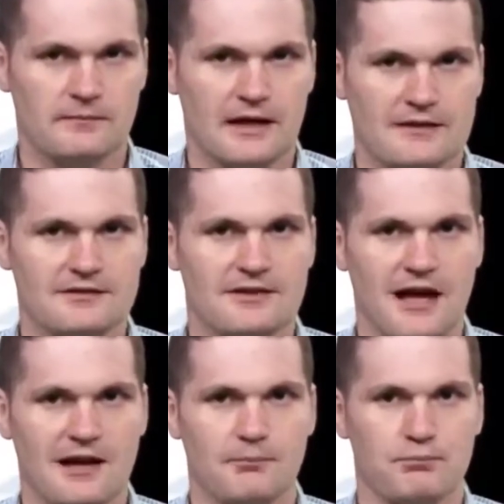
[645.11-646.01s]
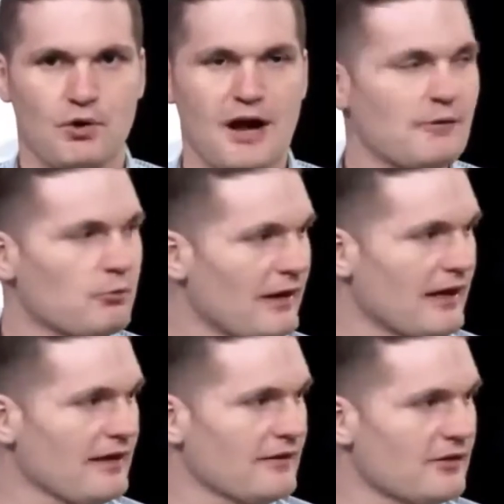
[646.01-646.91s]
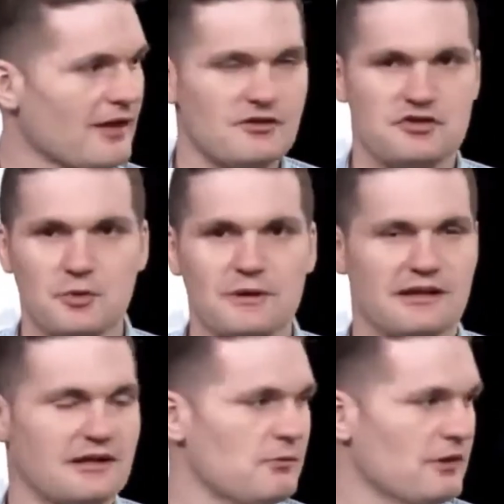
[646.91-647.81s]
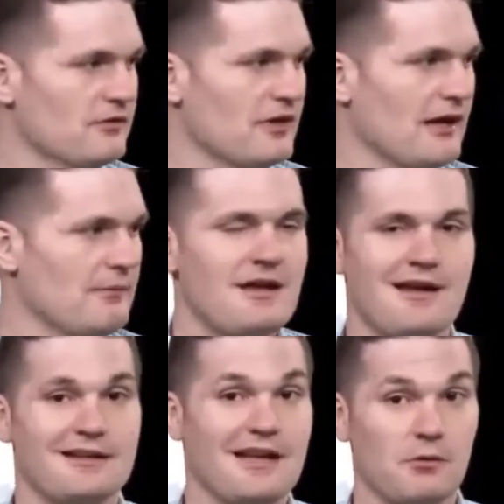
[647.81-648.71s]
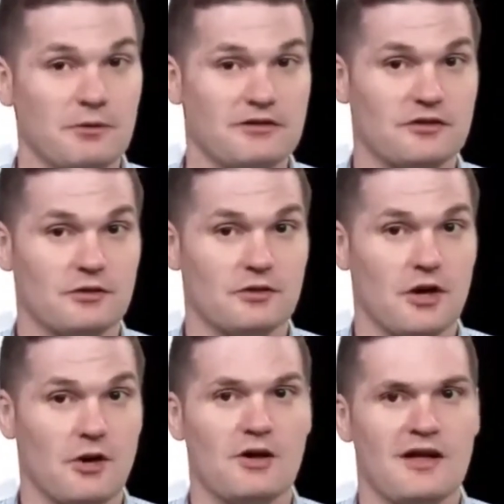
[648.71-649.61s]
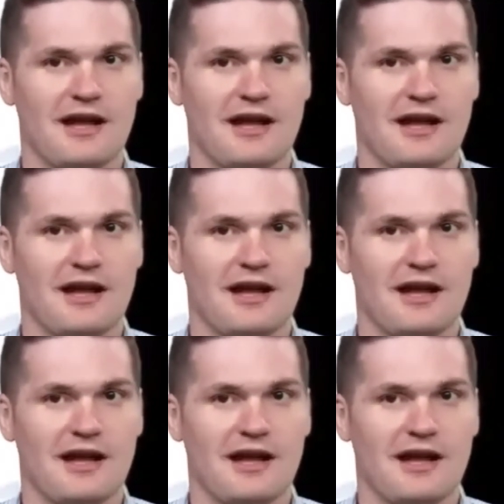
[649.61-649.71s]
It's not Broadway. They're not doing it in real time, yet we still go.